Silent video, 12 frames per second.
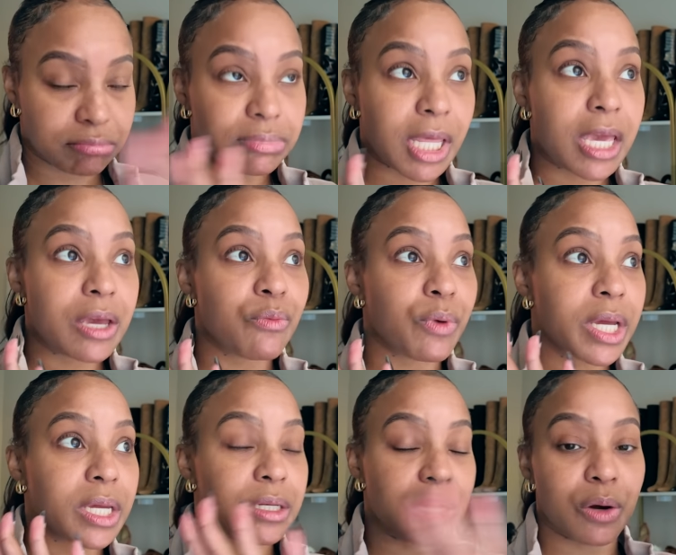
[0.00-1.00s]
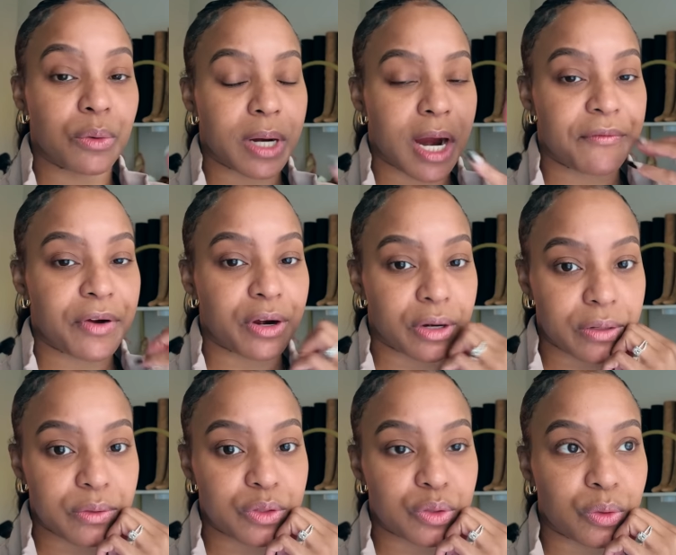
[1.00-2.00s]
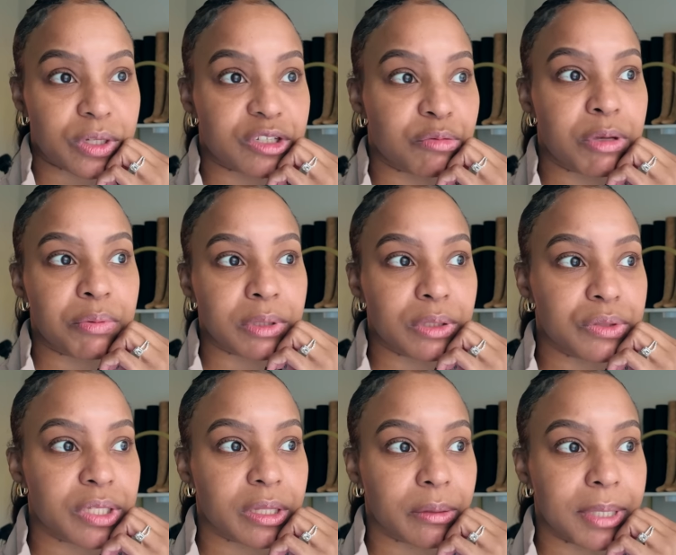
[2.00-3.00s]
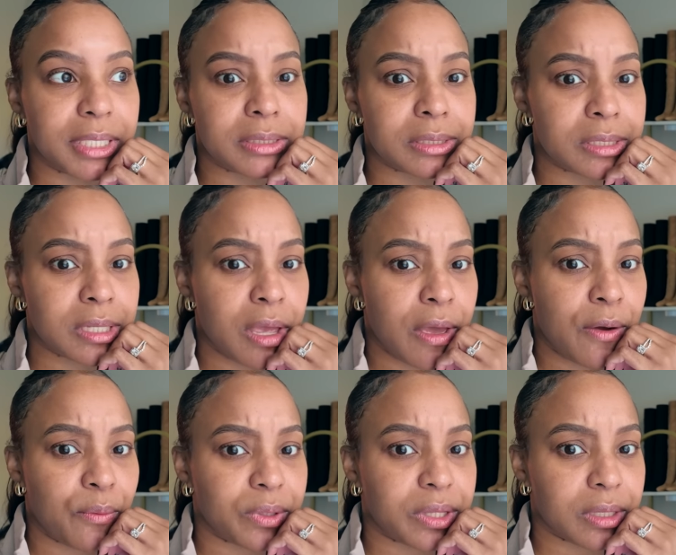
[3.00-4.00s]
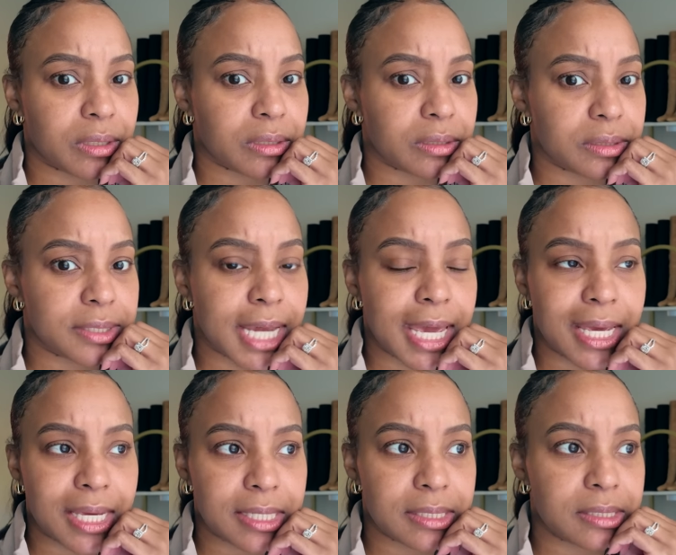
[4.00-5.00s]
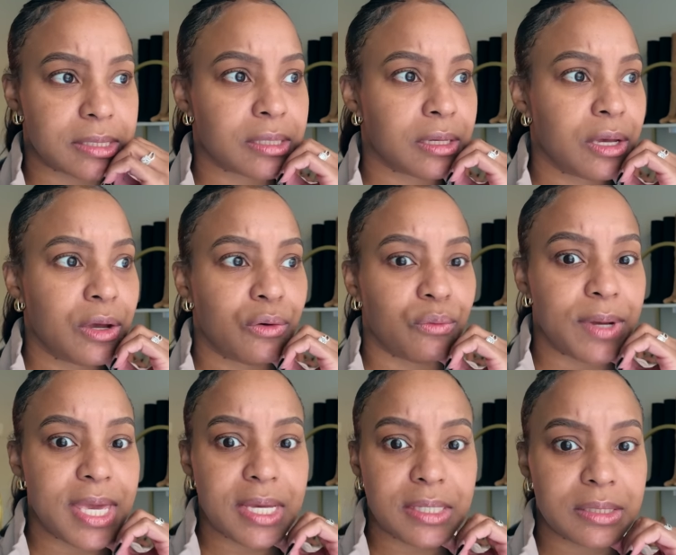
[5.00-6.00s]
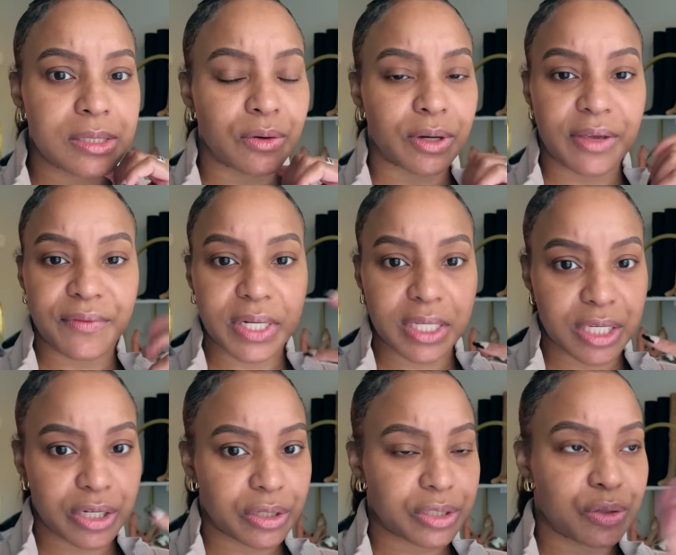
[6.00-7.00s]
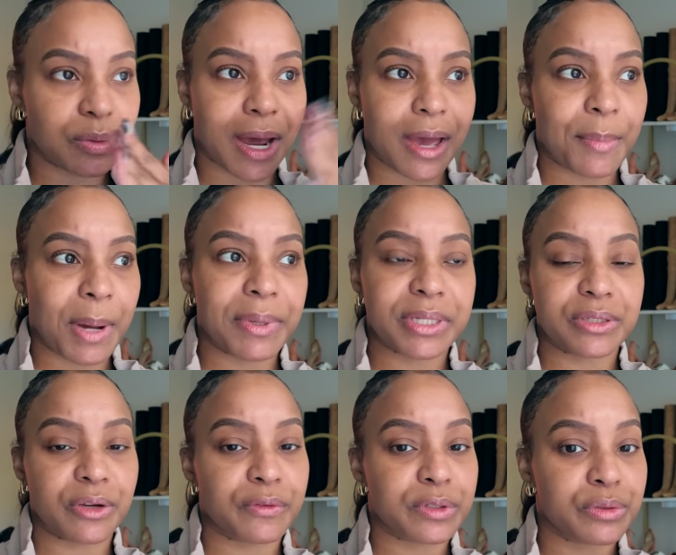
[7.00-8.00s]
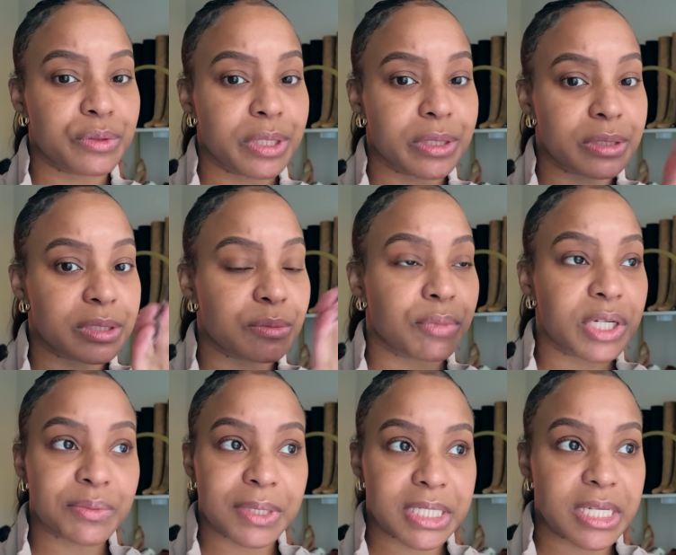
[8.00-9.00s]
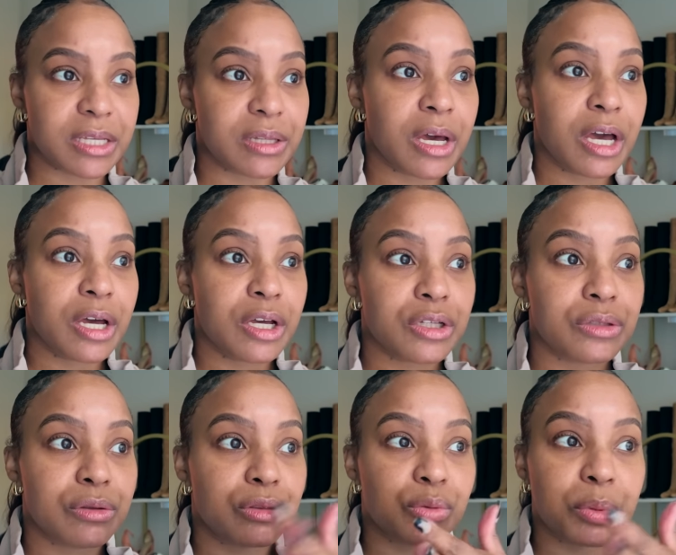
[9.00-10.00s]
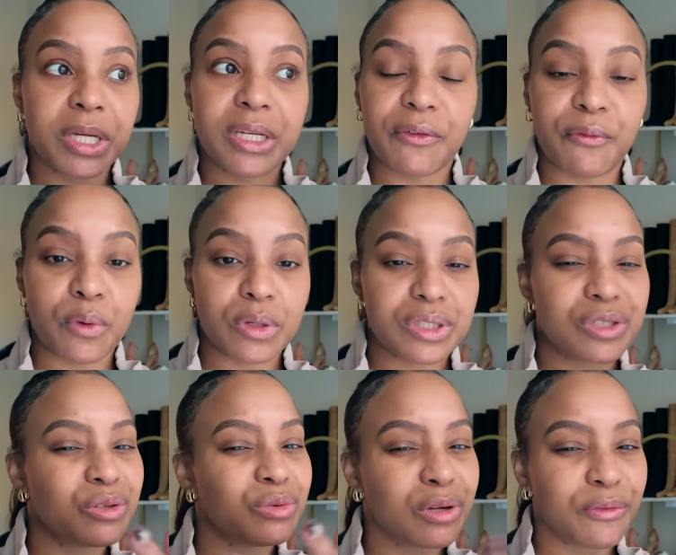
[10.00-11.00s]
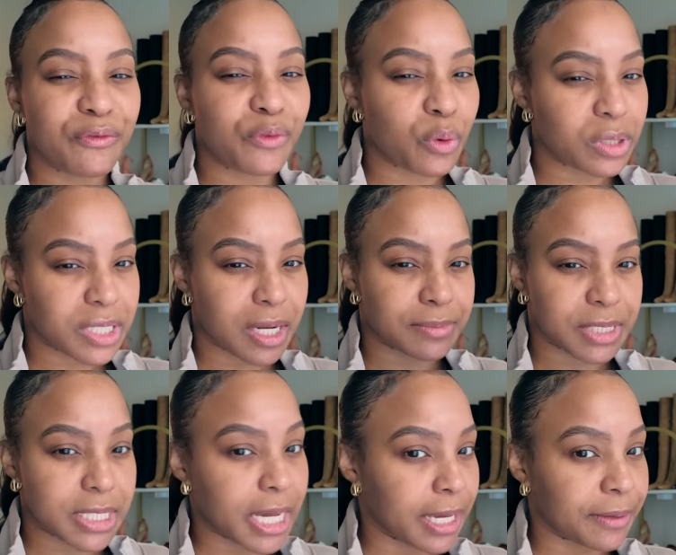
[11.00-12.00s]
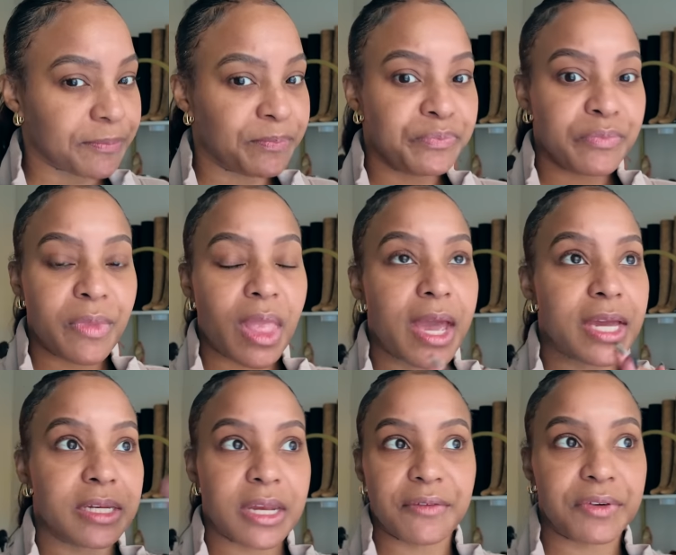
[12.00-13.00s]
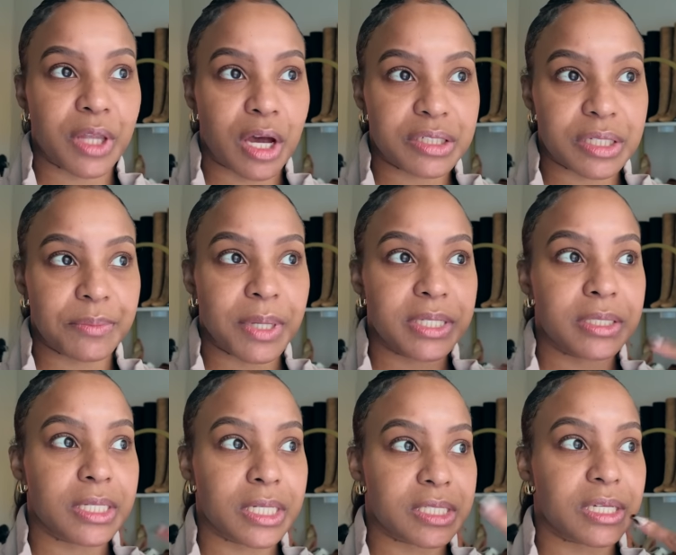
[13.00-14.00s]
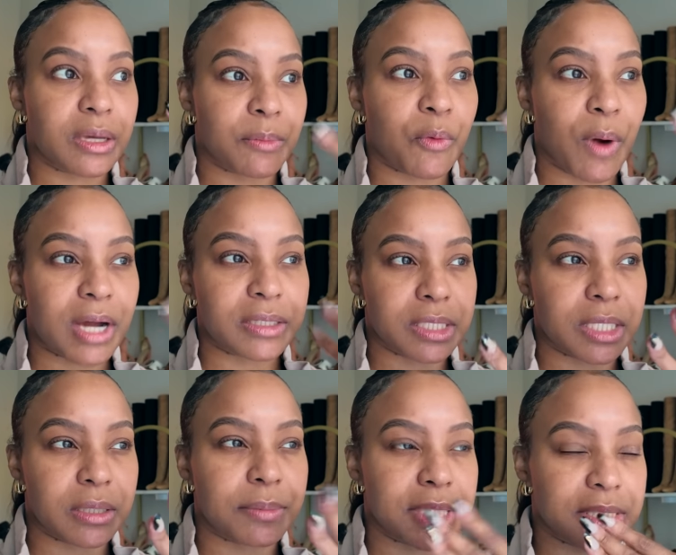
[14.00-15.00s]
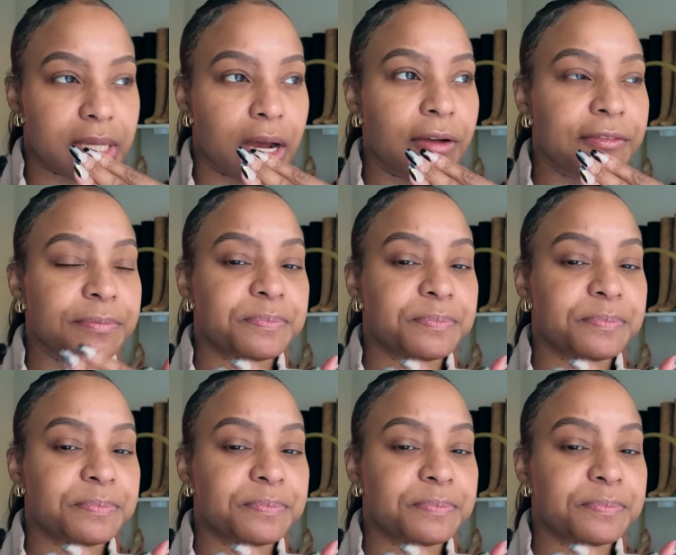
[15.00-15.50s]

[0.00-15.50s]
They went nowhere. I've heard stories of people losing their buttons within days, weeks, or even a year into it. I had my buttons on for two years, brushed my teeth three to four, two to four times a day and never lost a button and it took him a while to get the buttons off.